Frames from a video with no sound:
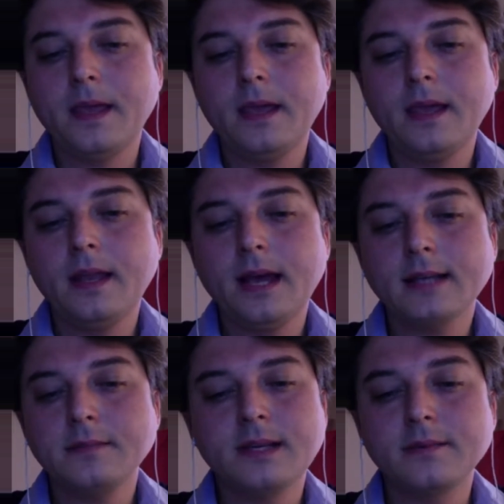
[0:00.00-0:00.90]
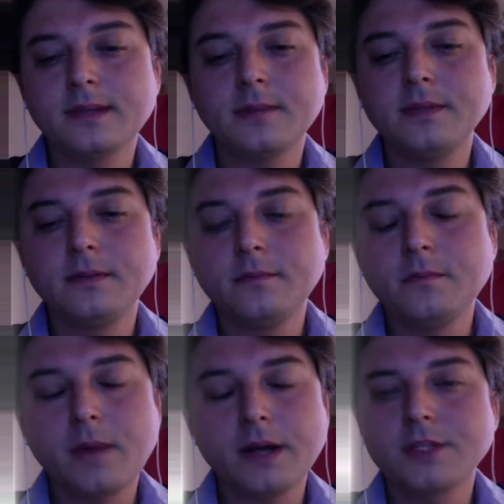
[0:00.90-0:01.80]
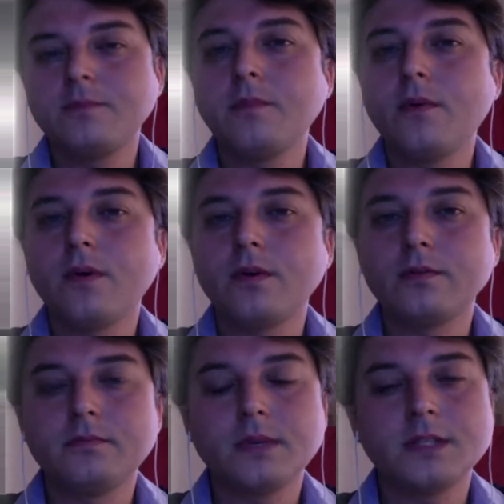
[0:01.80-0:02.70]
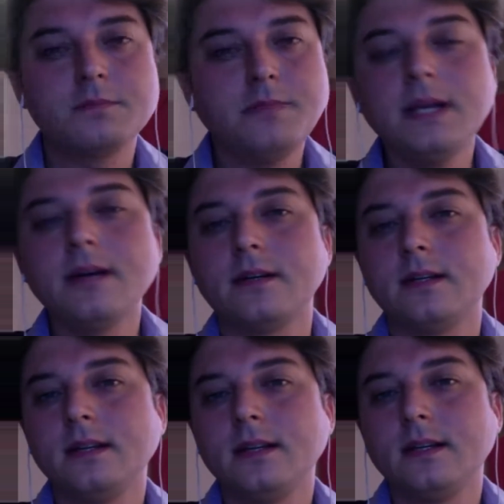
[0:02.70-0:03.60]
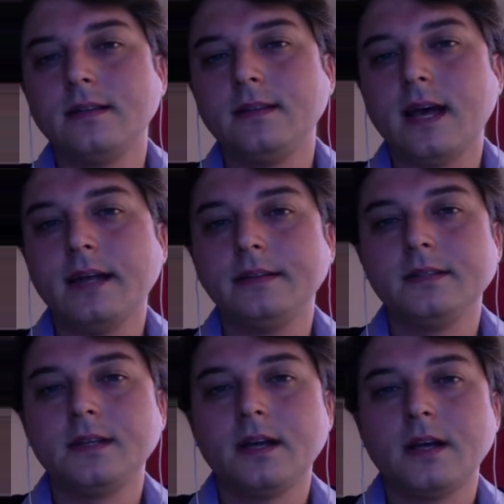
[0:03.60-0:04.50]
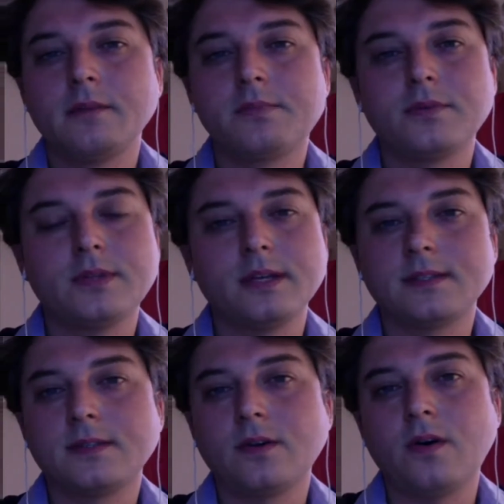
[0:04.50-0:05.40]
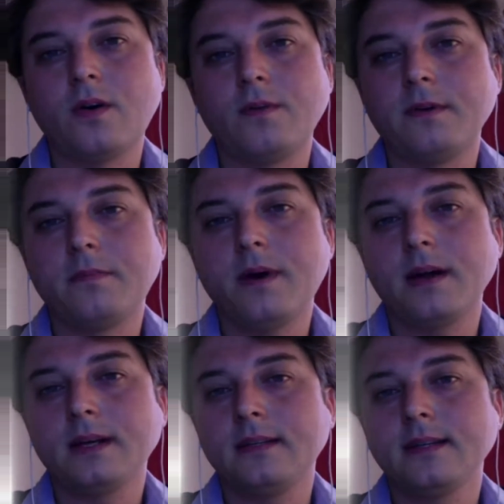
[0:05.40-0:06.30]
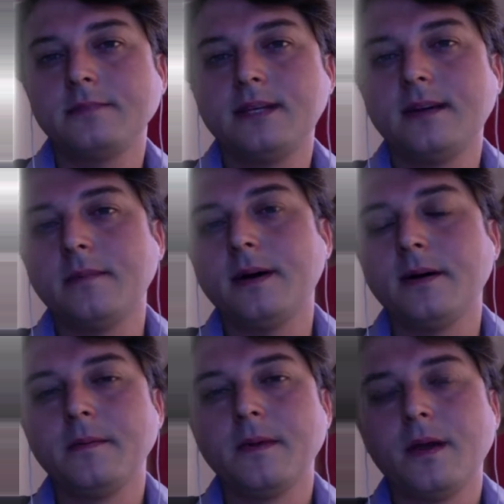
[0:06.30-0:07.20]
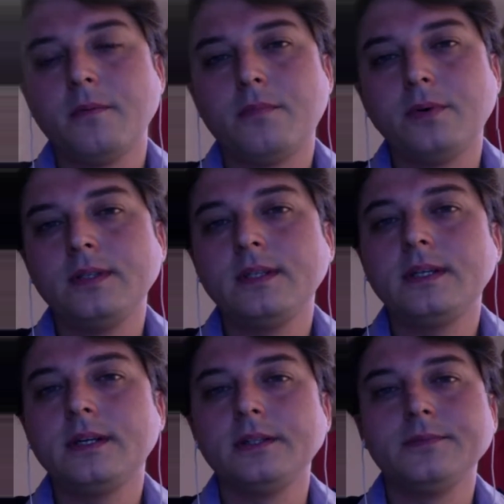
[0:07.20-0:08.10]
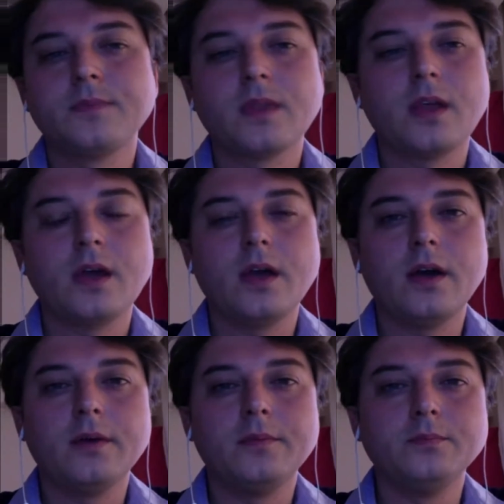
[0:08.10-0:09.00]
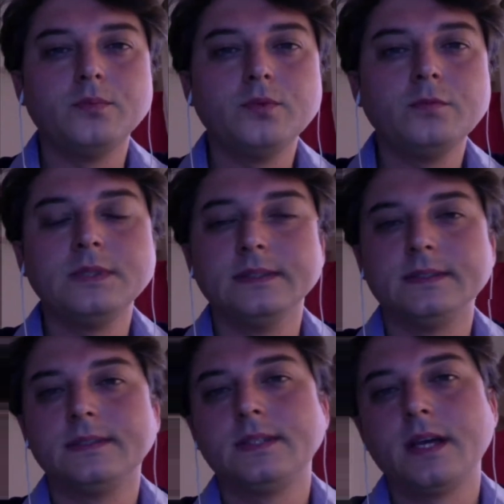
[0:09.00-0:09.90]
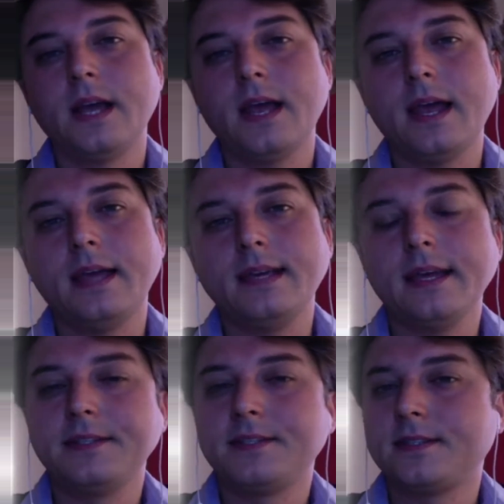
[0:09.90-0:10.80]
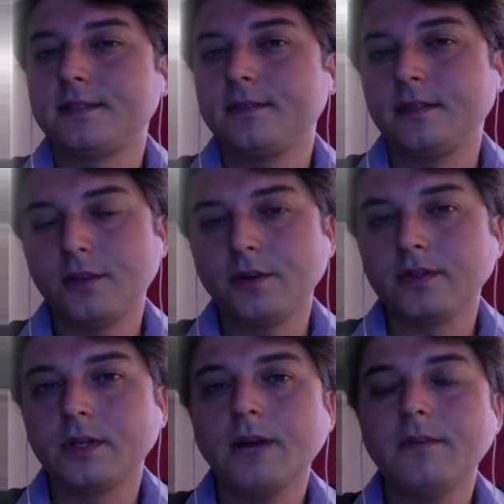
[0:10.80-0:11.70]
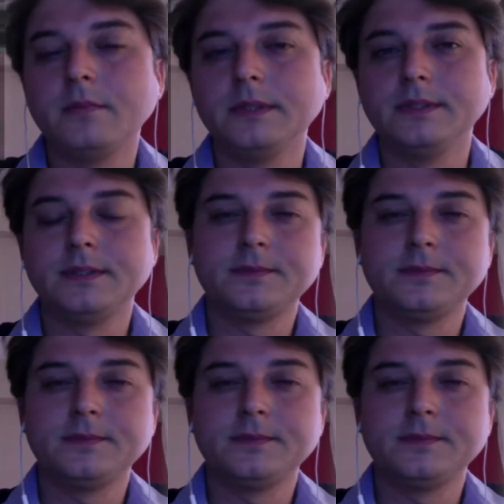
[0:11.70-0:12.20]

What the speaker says: it has become something much bigger than the protest of a park. It has become a political movement against the current government.